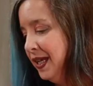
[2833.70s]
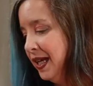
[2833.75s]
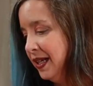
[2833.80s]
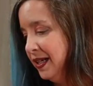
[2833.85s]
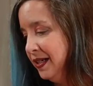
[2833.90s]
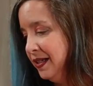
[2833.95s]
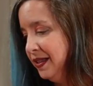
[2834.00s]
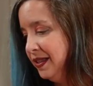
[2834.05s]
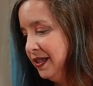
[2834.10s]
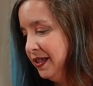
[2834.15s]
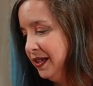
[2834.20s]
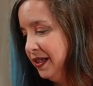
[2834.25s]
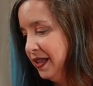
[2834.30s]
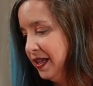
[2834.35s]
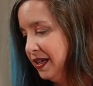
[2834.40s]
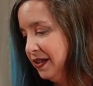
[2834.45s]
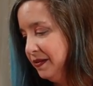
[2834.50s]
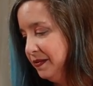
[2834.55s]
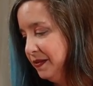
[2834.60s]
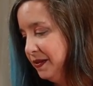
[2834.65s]
Yeah, I didn't think of
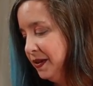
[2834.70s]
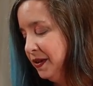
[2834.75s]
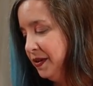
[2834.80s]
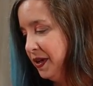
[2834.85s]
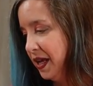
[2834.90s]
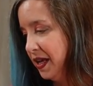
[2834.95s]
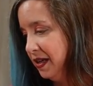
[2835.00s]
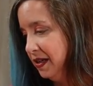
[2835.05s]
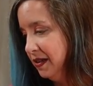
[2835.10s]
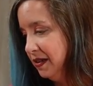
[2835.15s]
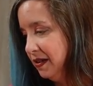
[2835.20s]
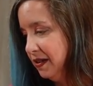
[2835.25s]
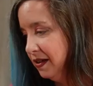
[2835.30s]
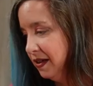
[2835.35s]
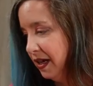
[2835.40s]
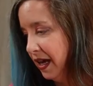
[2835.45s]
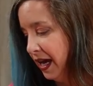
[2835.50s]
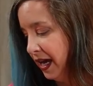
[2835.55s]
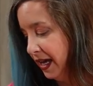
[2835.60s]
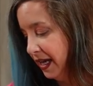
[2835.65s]
that. Okay,
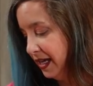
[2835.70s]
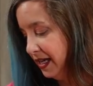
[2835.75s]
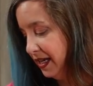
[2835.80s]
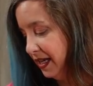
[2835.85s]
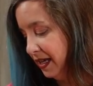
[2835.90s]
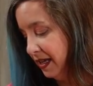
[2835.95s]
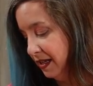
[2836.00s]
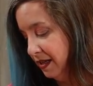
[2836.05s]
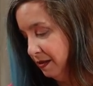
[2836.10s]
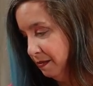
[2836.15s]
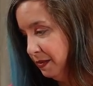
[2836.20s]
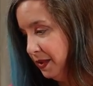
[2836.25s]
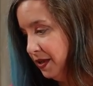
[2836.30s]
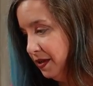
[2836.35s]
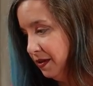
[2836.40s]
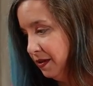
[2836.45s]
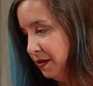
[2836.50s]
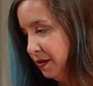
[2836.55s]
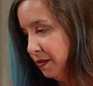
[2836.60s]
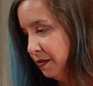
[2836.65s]
I
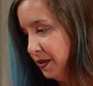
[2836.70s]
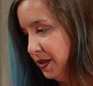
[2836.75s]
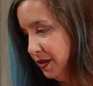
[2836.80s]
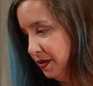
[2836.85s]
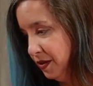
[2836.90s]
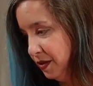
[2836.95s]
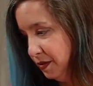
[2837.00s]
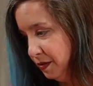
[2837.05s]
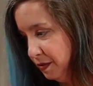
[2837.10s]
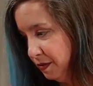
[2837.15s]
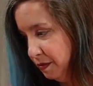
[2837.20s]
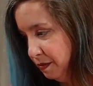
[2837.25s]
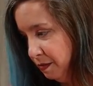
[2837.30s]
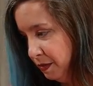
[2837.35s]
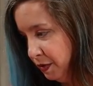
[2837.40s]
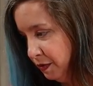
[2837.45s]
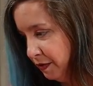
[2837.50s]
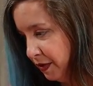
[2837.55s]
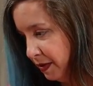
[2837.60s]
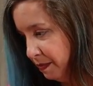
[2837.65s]
am going to
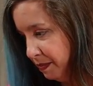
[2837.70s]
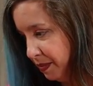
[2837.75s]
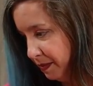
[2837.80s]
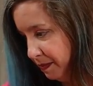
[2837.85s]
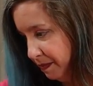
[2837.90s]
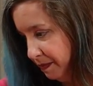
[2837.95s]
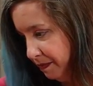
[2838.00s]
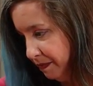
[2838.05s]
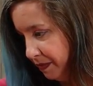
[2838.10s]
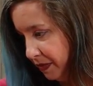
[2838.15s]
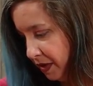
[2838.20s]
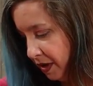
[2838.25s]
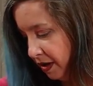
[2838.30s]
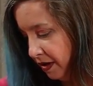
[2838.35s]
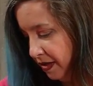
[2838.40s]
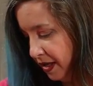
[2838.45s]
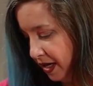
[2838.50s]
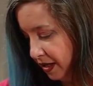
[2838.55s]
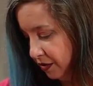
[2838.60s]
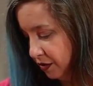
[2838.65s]
move up
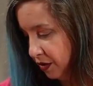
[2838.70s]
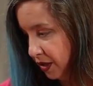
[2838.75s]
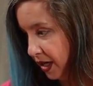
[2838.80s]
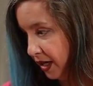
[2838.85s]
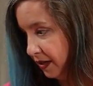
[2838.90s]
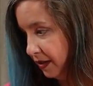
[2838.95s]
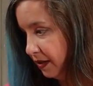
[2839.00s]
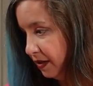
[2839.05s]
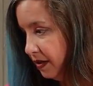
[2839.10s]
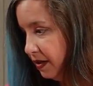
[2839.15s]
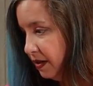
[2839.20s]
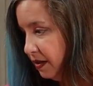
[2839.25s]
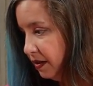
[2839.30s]
on that track.